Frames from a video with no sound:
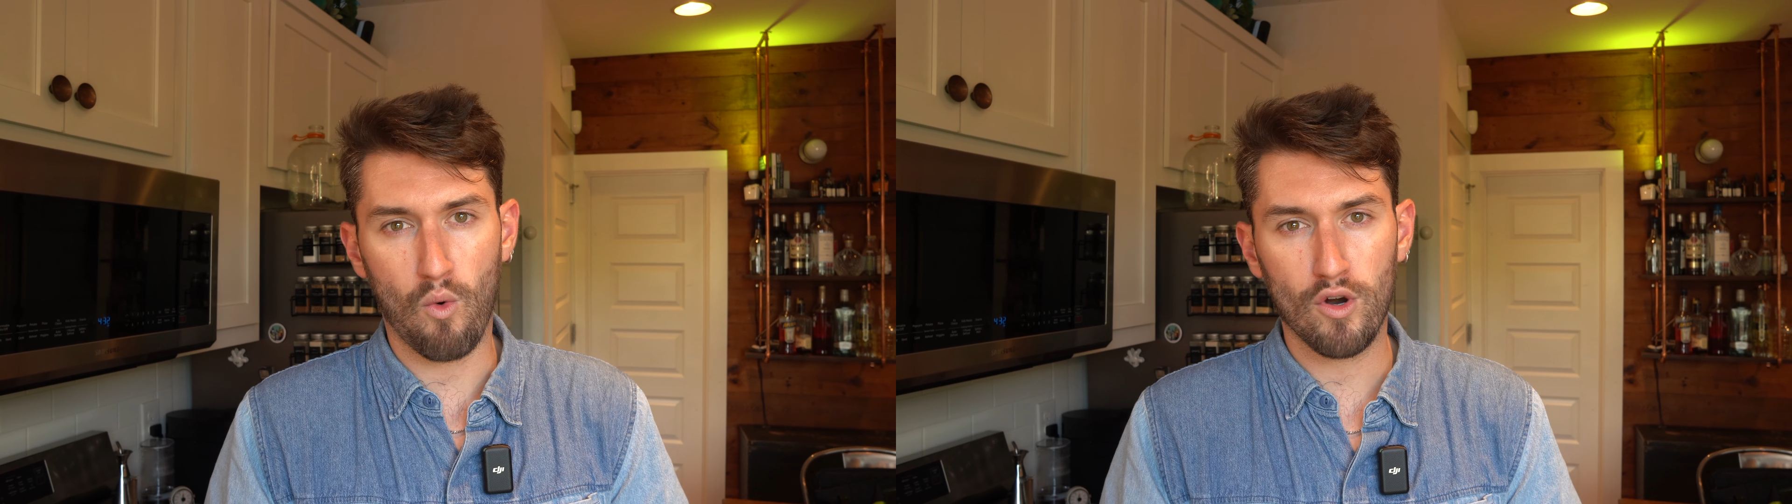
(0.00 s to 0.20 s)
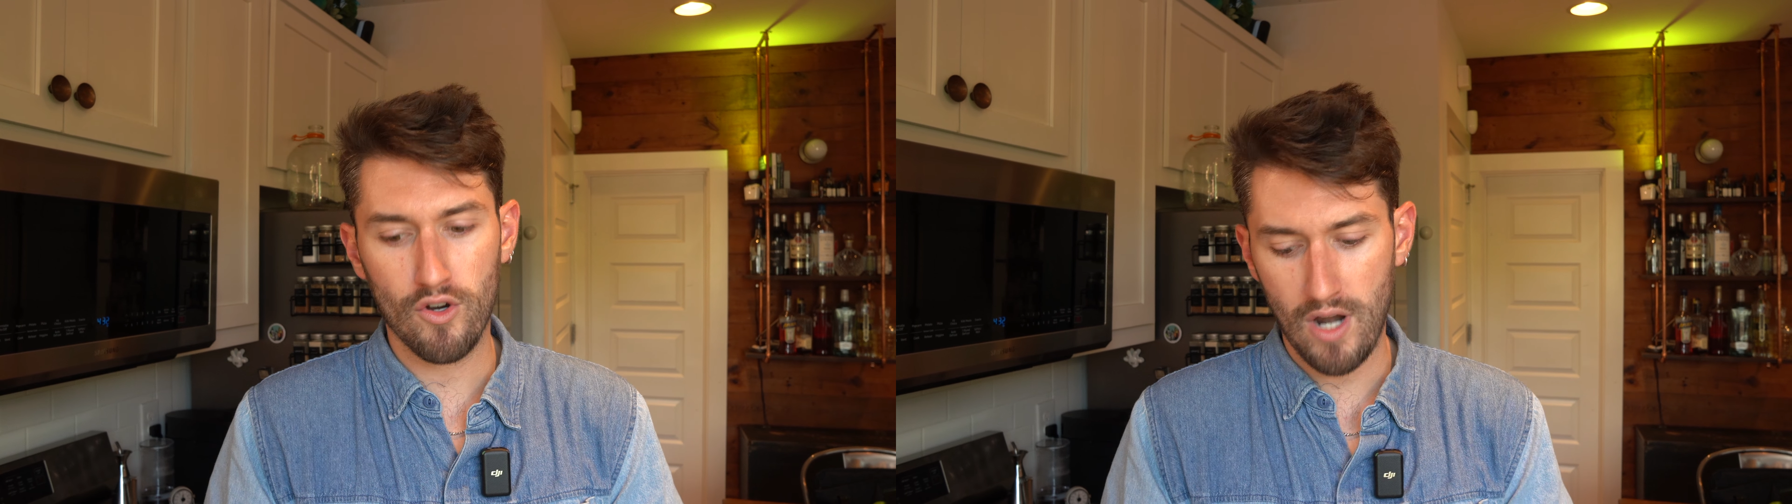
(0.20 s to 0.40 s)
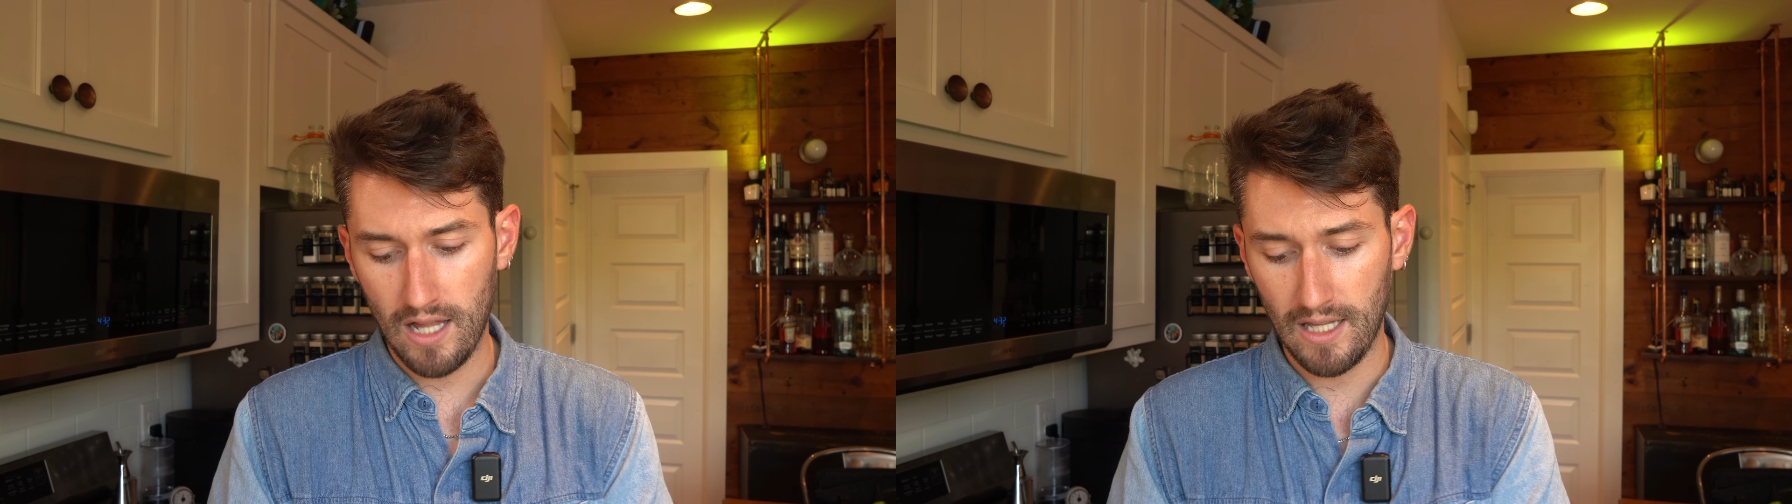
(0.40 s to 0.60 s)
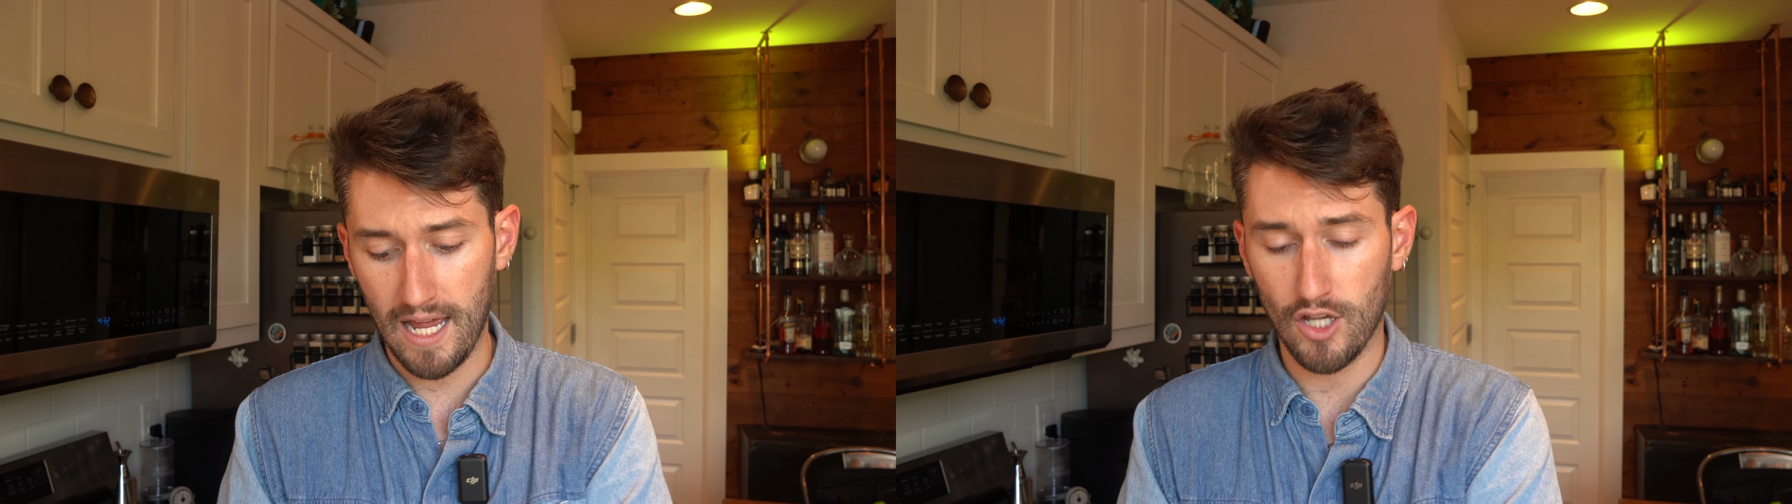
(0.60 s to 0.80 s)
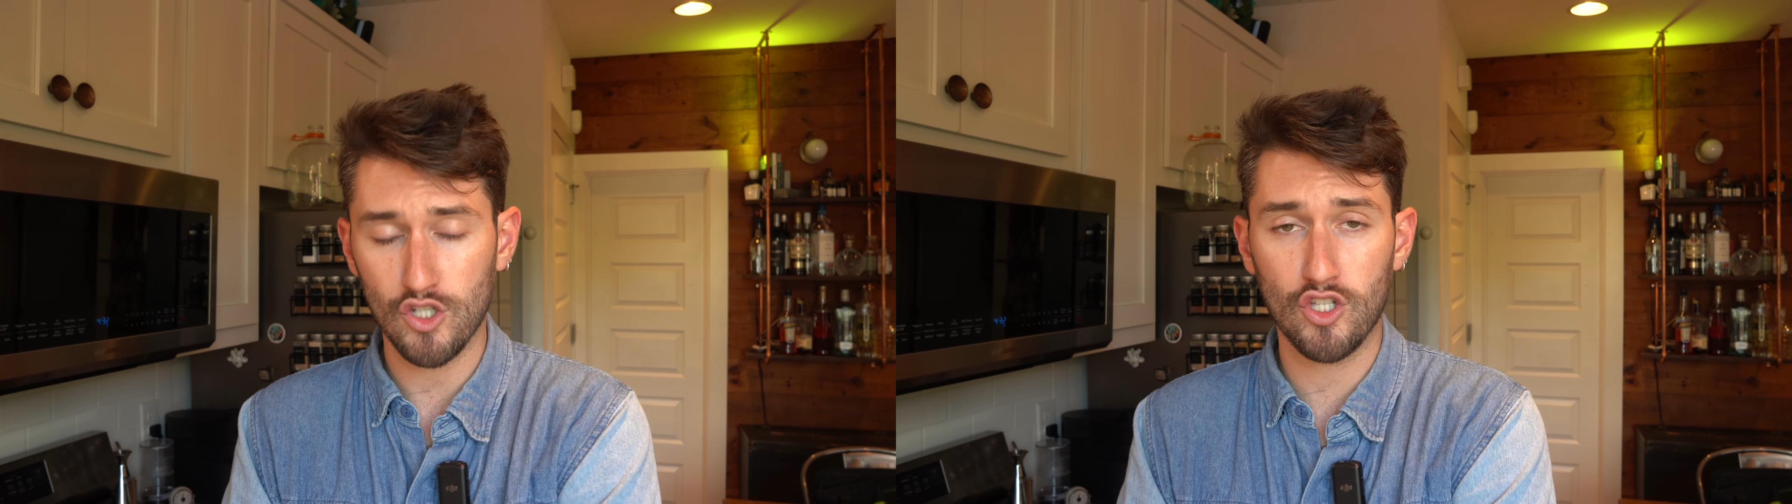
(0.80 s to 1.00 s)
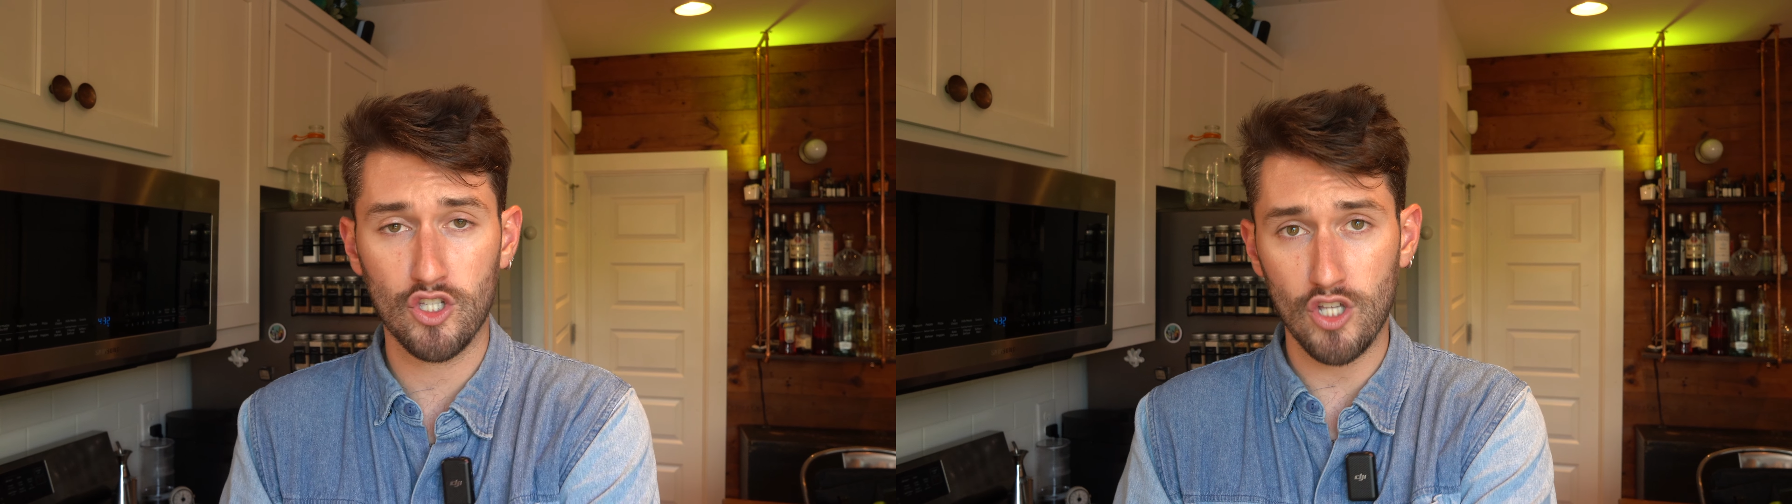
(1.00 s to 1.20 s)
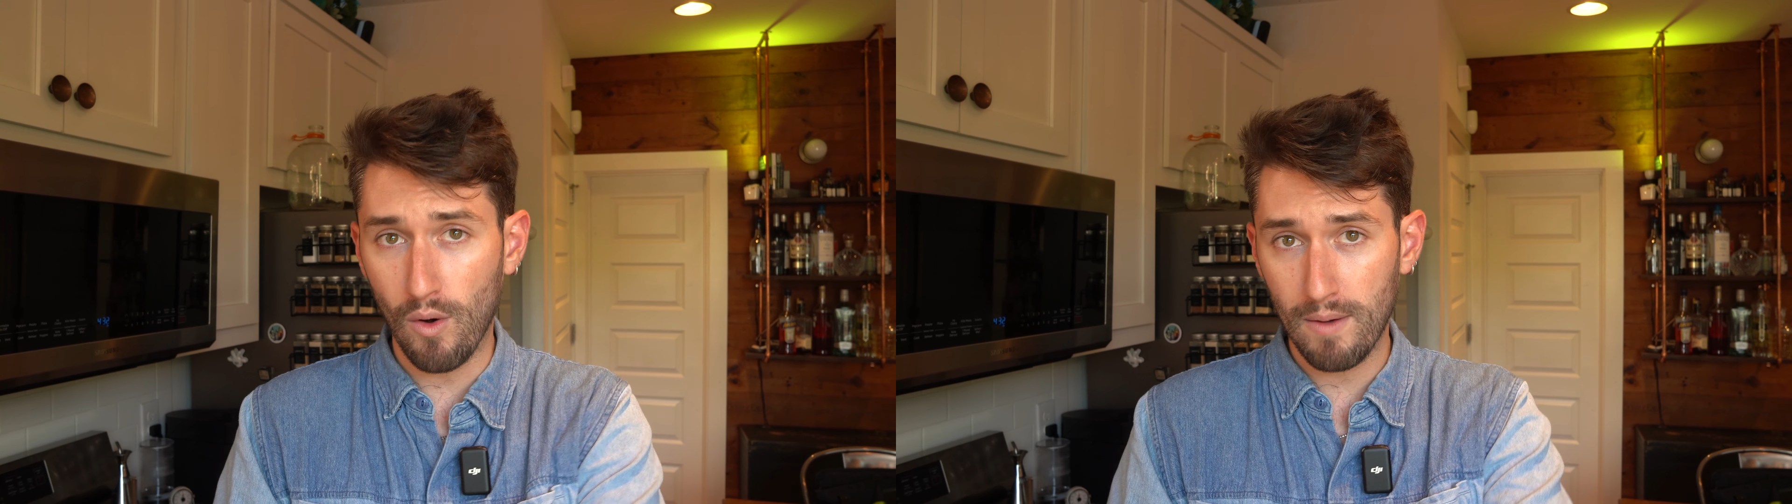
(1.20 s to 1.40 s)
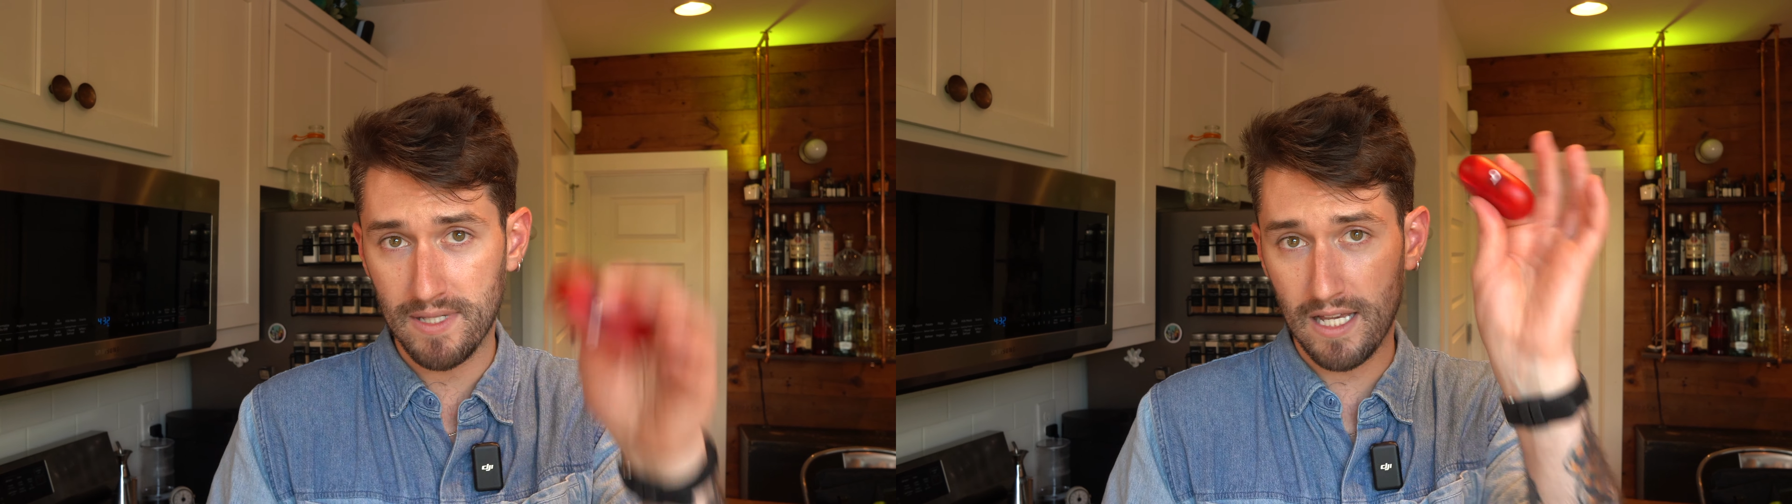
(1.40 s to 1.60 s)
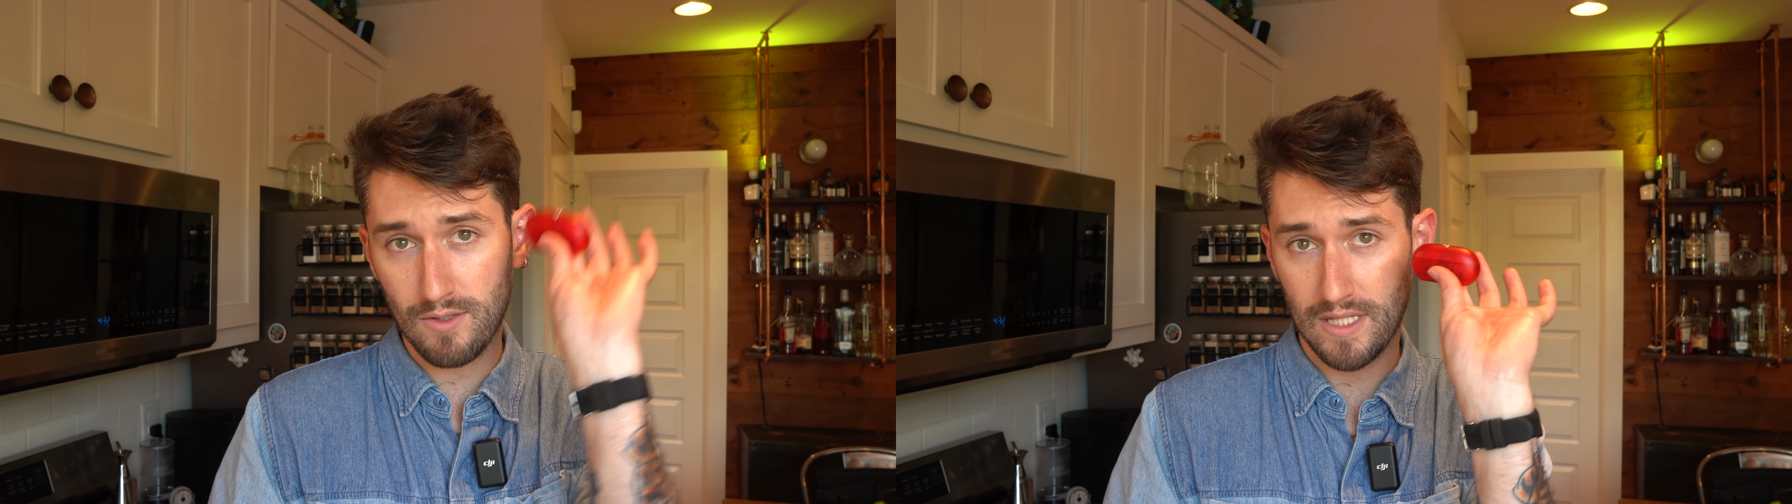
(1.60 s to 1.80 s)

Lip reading: or you're not like so obsessed